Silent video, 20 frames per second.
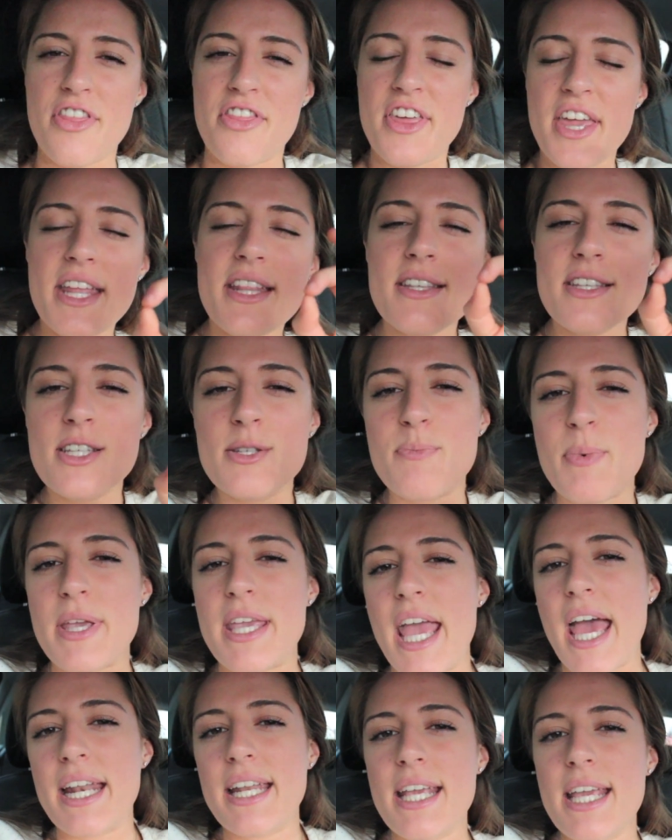thin
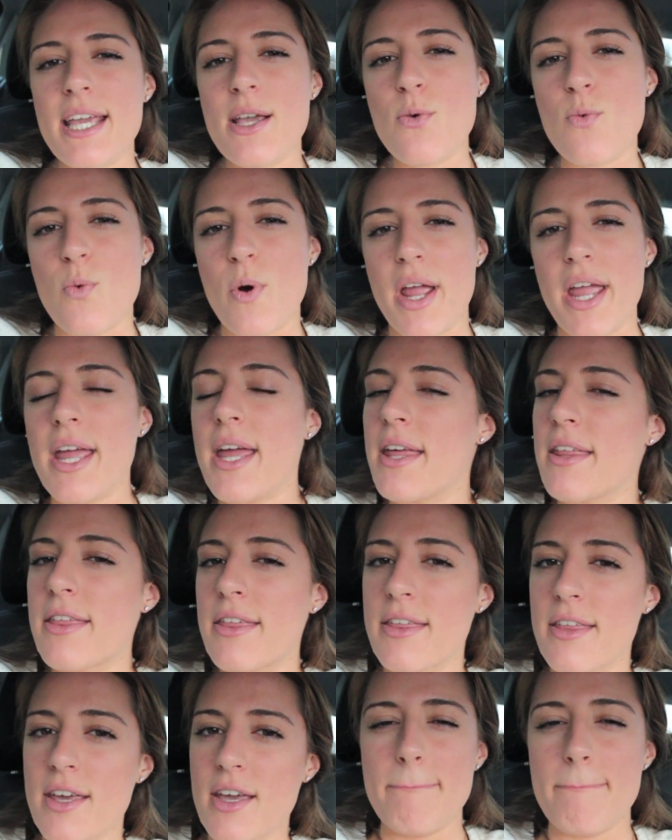spaghetti
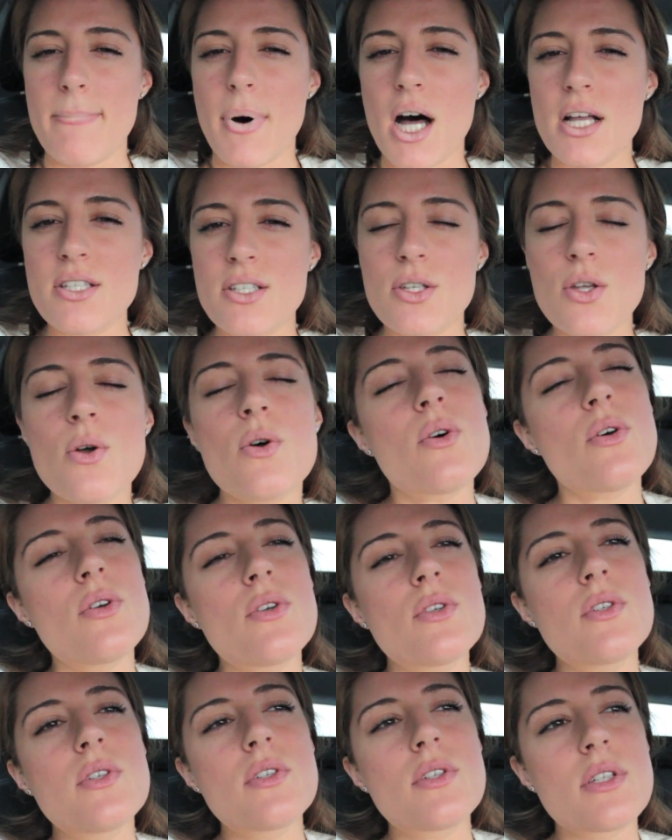with
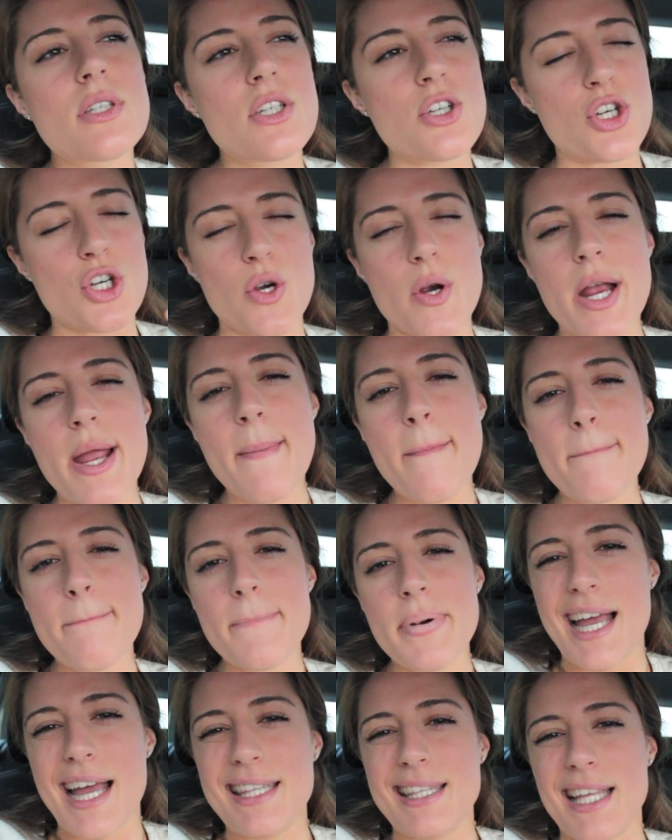mussels, shrimp,
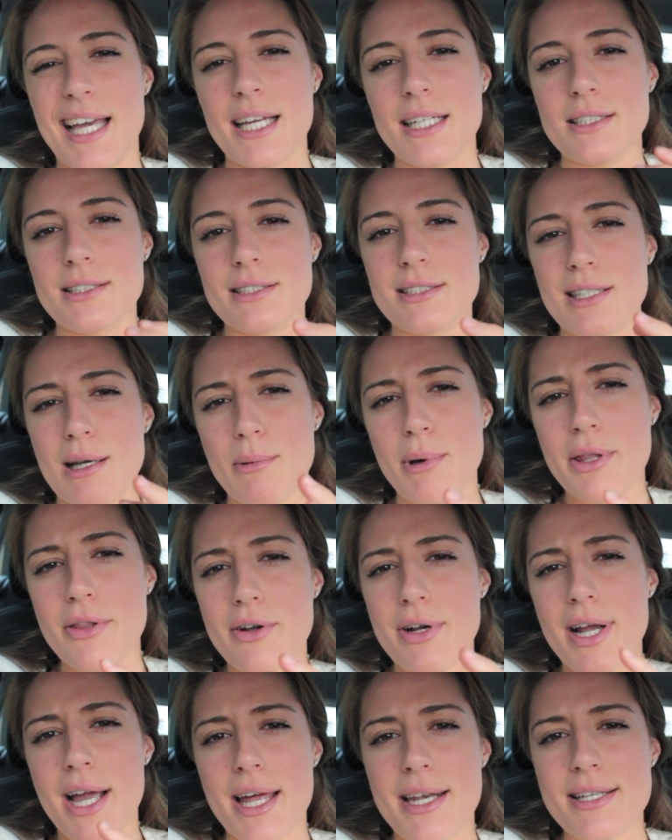and like some
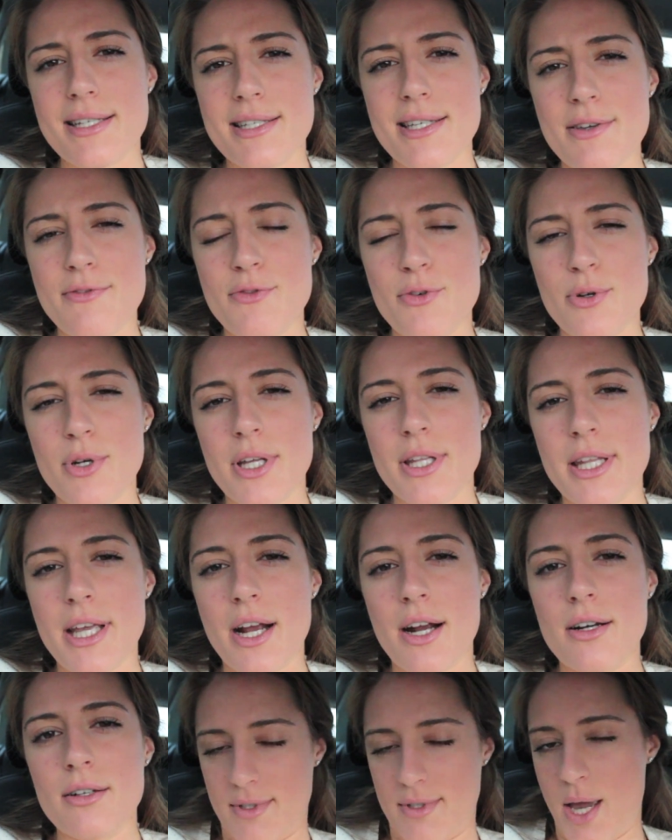other kind of seafood in
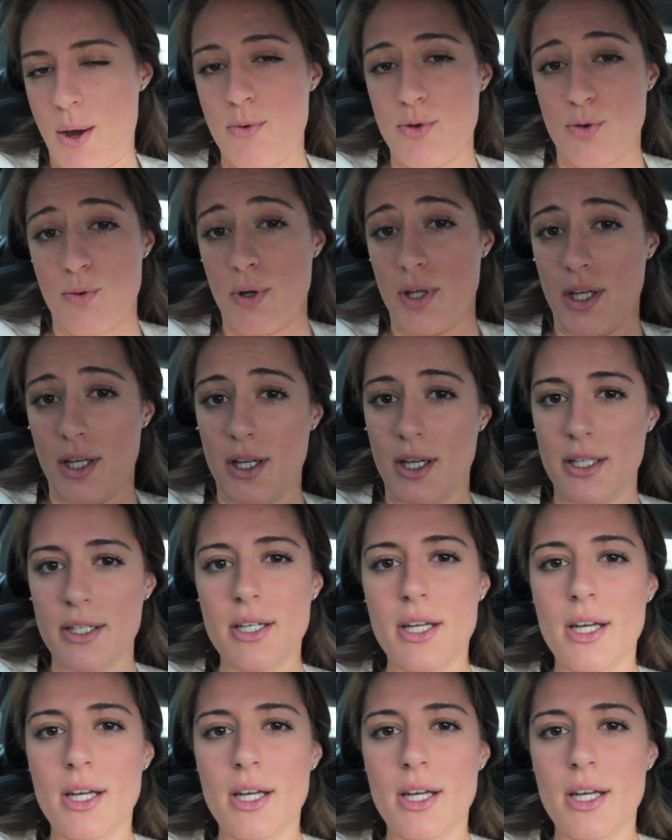there. It was really good.